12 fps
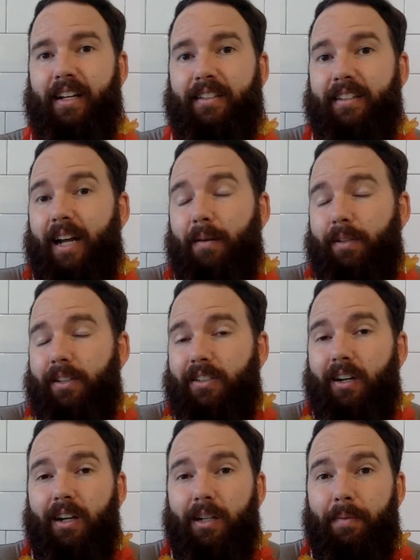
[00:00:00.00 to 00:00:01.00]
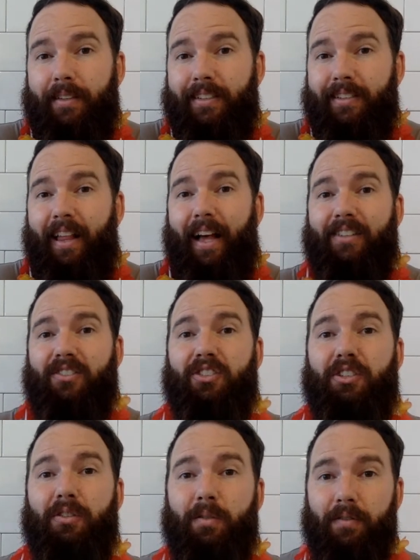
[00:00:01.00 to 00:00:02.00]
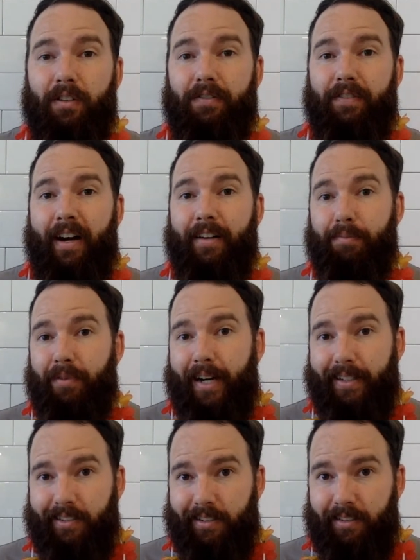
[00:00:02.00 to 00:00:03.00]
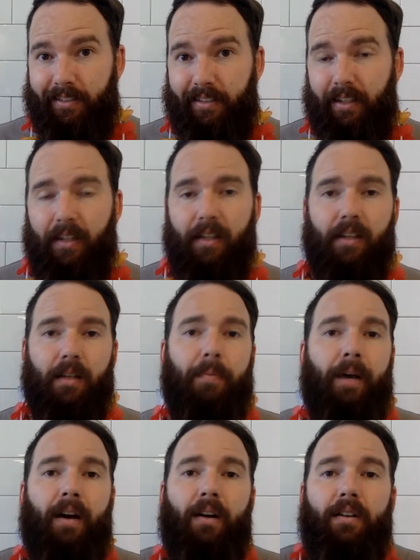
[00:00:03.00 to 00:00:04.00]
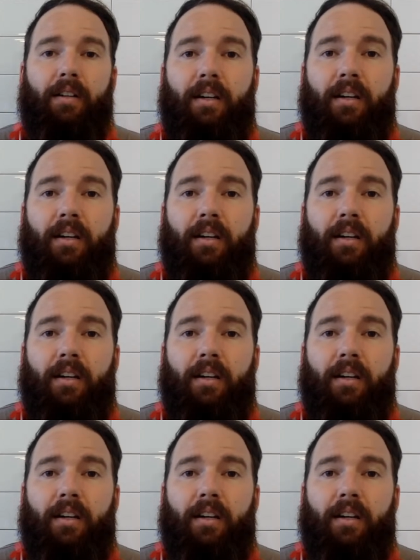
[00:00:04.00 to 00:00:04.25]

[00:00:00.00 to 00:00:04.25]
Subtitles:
tonight we're going to talk about these last 2 of our 5 practices about